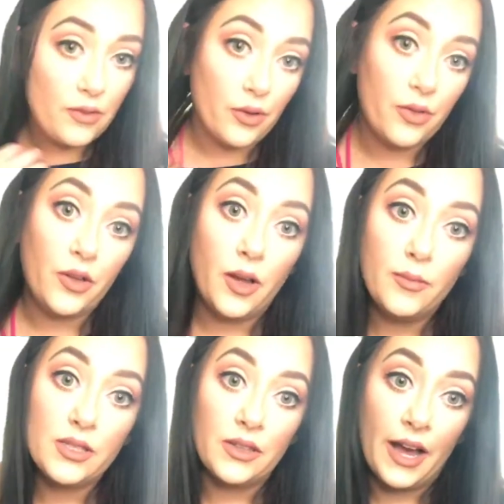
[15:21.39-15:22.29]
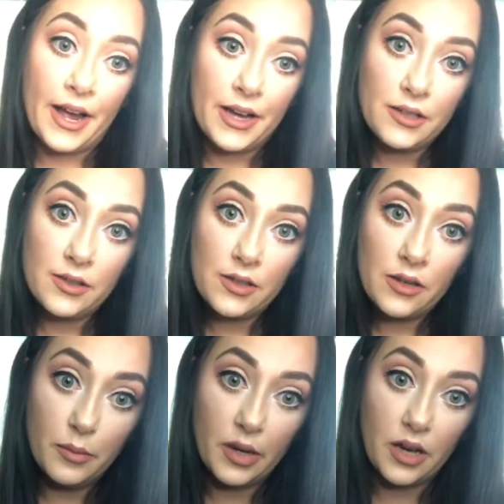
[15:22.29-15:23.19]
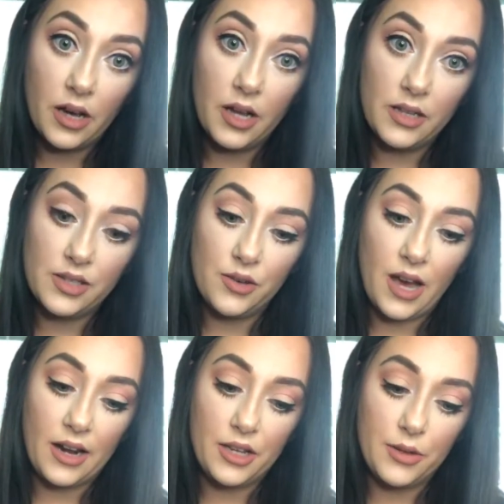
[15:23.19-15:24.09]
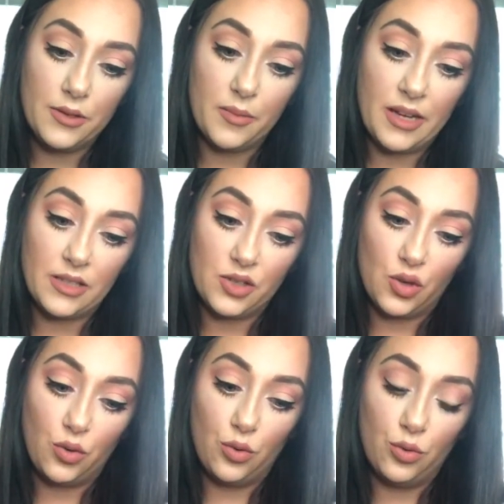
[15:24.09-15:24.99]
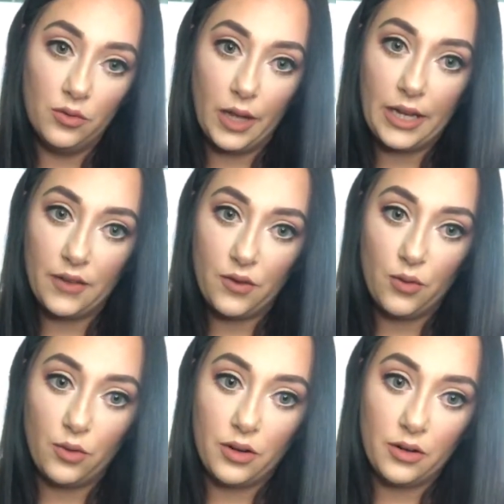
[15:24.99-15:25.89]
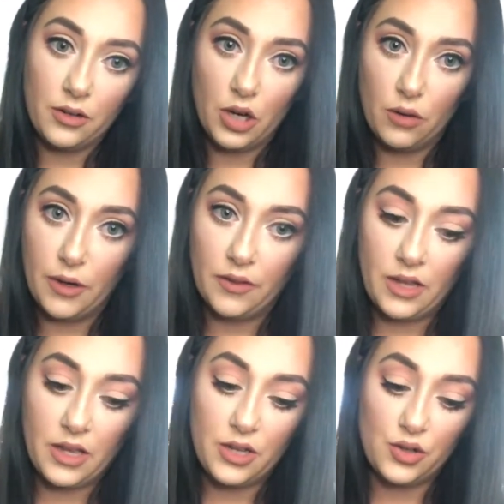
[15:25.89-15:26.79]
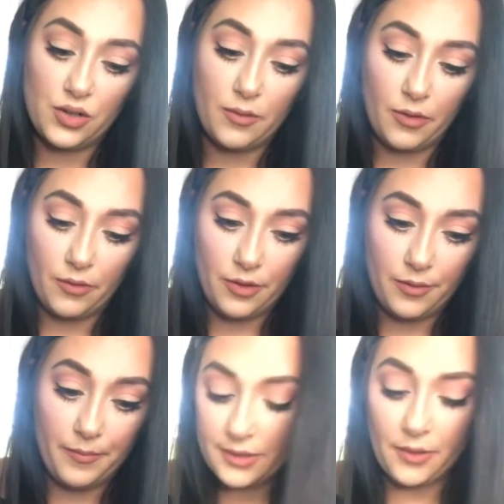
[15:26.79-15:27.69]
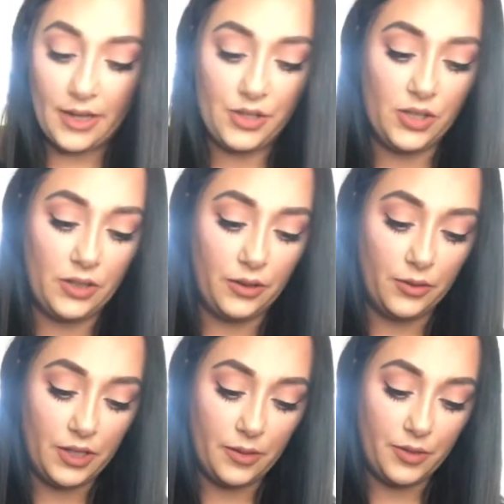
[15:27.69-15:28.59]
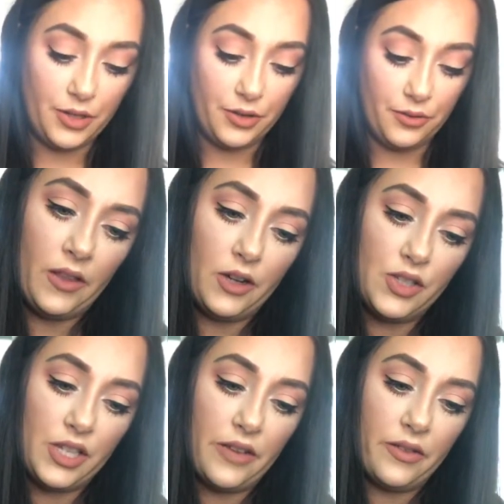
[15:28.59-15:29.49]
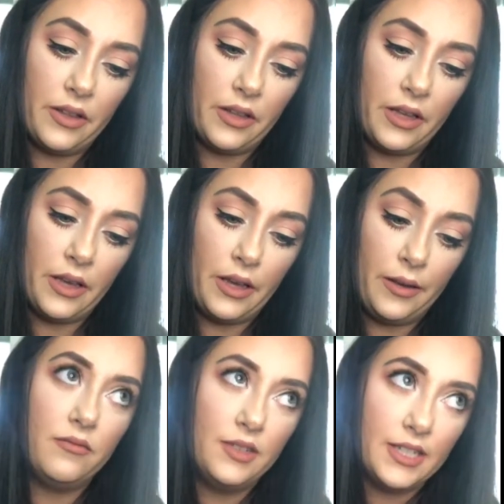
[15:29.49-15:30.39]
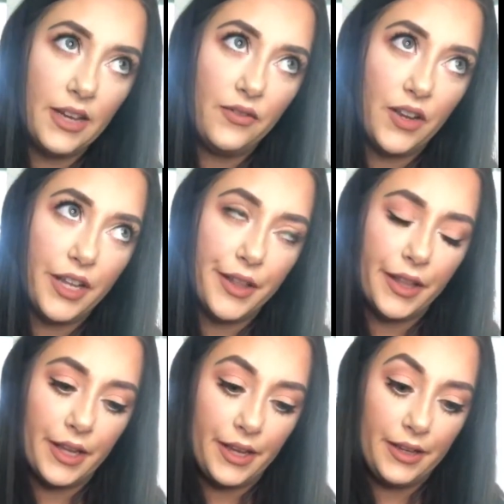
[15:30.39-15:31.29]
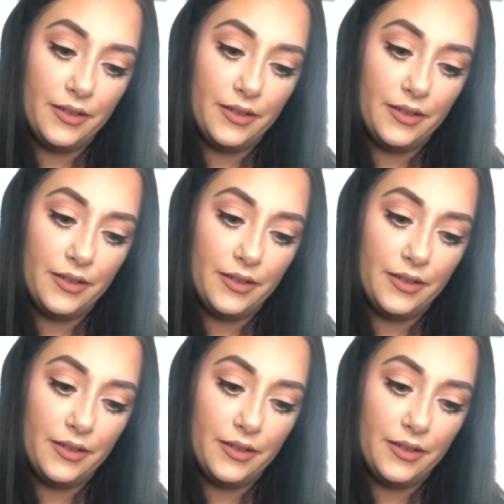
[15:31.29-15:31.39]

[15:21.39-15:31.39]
their thumbs last because you kind of use them as a tool. Like if you want to go around the edge or something with them. So that's just a little tip too. There's definitely, definitely